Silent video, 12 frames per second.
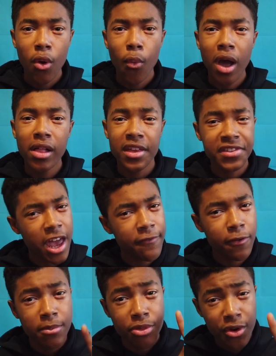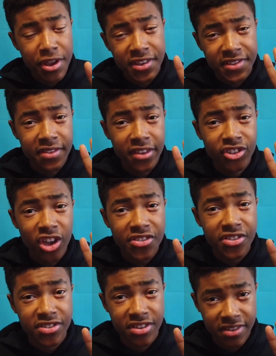Well, aside from 3 dissenting
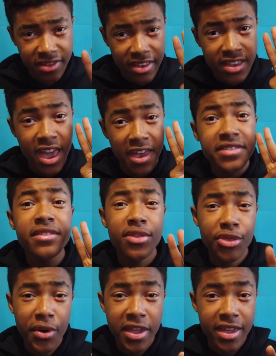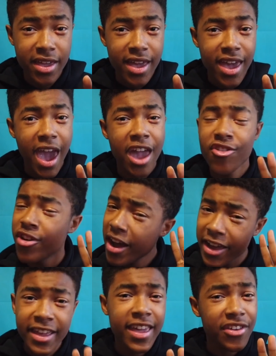justices, yes, 3, and you're
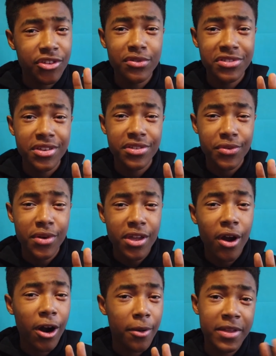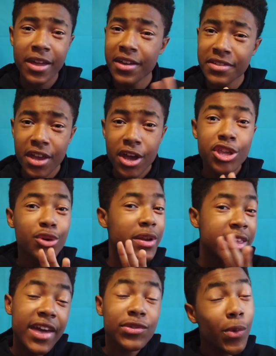not going to guess whose these 3 are because you
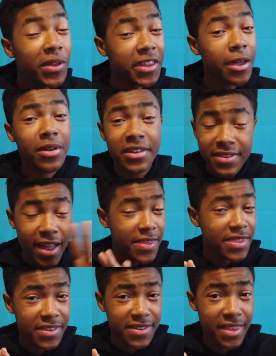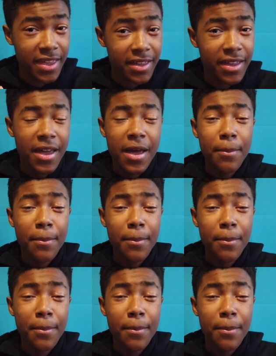would guess one thing, but it's not this thing,